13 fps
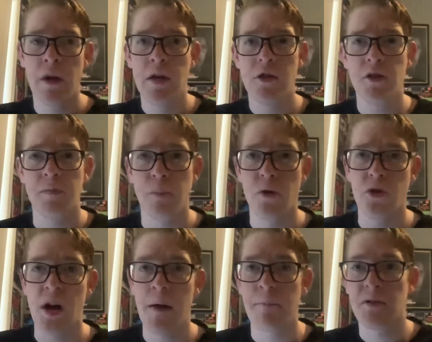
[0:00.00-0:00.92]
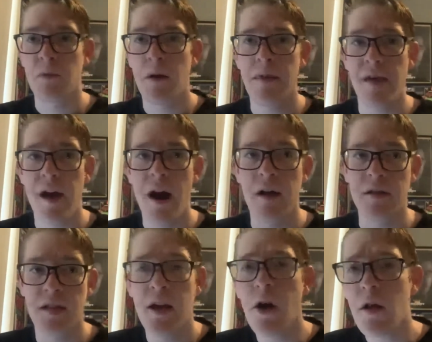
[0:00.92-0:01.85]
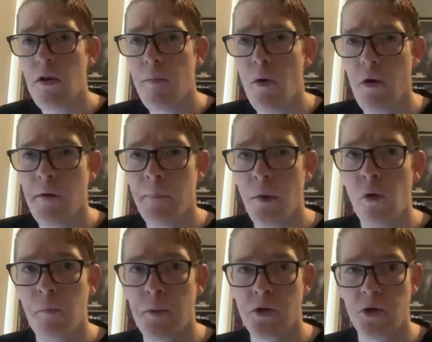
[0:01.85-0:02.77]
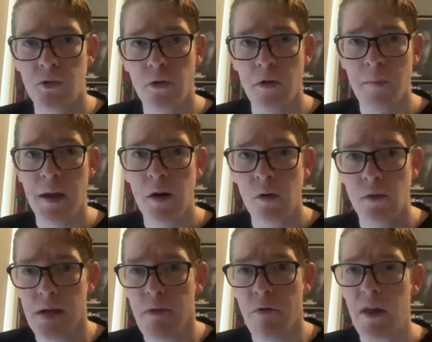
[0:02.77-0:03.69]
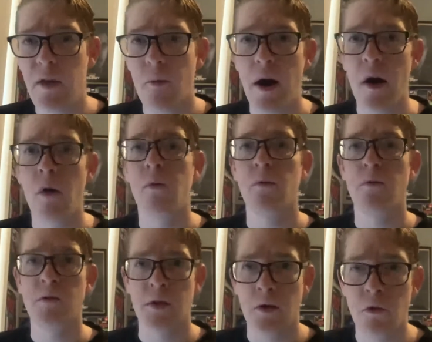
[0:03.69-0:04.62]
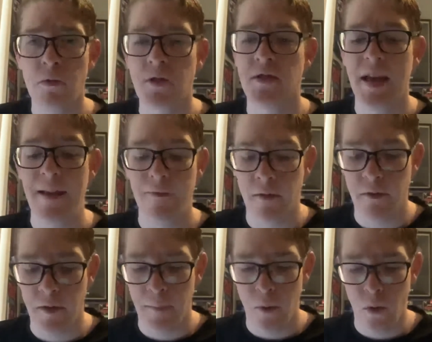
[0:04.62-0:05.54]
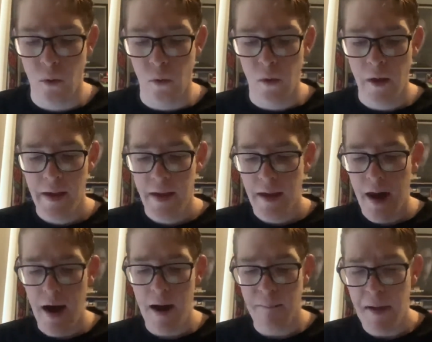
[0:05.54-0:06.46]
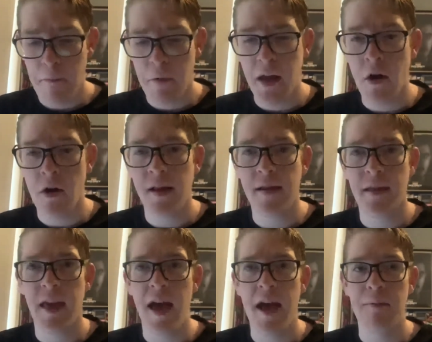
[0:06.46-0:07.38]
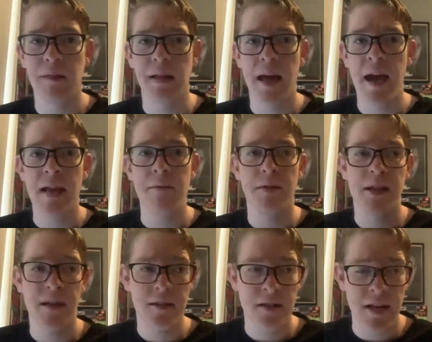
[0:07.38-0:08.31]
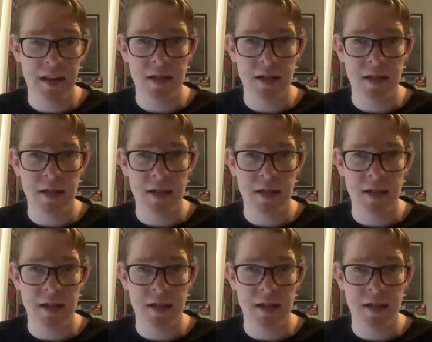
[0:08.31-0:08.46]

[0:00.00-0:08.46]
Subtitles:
just push up between the arcs, and he got a lot more of the ball, pushed through the middle, did really well, was a good receiver of the ball. Membry got into the game late, did his